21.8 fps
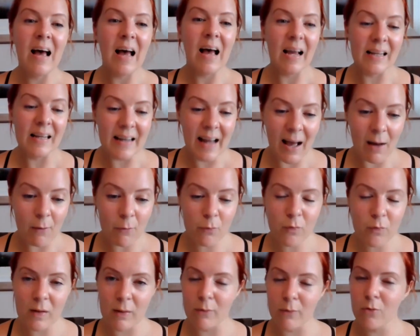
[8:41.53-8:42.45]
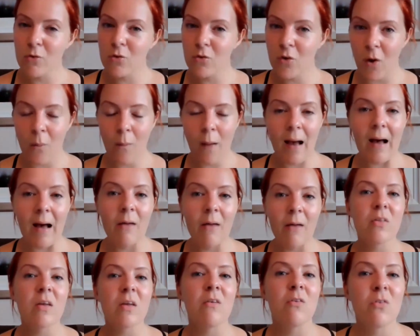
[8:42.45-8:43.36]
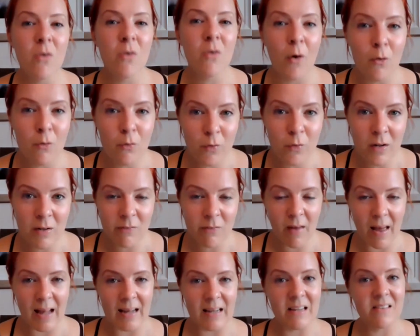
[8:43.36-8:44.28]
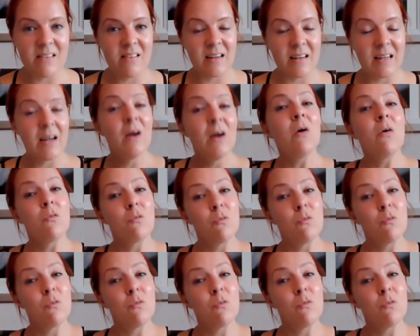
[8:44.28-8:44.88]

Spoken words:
I now feel so healthy, so full of energy,